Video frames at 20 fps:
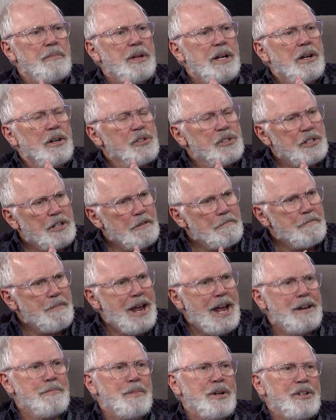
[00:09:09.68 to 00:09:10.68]
because
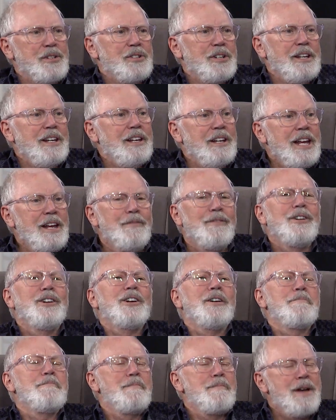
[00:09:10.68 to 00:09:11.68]
commandments, even
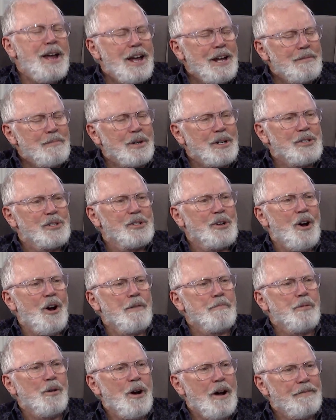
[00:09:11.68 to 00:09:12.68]
commandments,
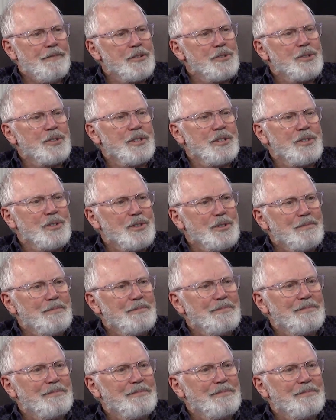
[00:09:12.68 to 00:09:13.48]
are prophecies.